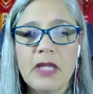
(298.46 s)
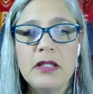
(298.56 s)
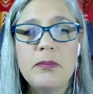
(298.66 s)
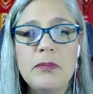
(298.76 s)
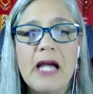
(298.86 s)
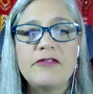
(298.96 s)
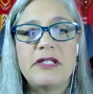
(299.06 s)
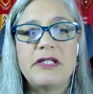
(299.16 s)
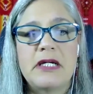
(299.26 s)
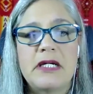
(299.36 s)
The
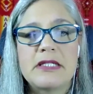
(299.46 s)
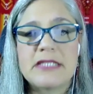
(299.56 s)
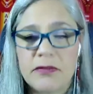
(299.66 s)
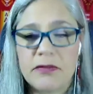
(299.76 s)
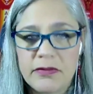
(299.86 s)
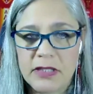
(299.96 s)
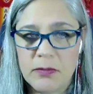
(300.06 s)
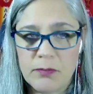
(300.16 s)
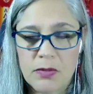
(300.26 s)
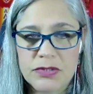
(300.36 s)
Blackfeet south of the
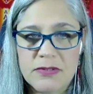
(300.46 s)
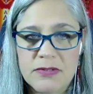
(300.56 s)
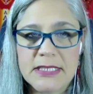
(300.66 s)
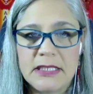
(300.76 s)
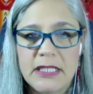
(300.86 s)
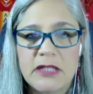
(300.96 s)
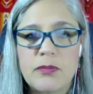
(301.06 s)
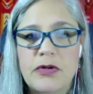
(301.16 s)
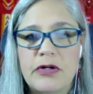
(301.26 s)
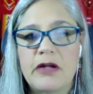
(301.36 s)
imposed US-Canadian
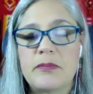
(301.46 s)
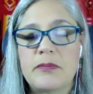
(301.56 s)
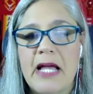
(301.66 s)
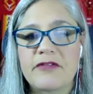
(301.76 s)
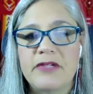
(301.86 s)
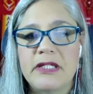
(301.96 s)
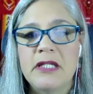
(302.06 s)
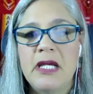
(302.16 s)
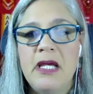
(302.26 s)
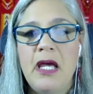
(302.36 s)
border are the Blackfeet.
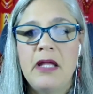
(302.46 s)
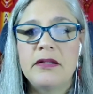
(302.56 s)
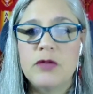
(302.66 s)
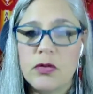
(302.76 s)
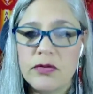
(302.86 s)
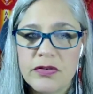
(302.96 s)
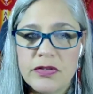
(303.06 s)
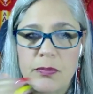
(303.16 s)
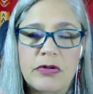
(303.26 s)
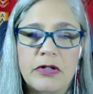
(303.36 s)
North of
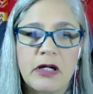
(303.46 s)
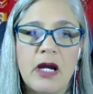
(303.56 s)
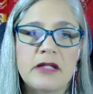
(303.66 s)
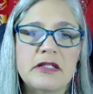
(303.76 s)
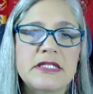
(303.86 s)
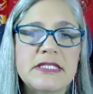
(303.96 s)
the border are the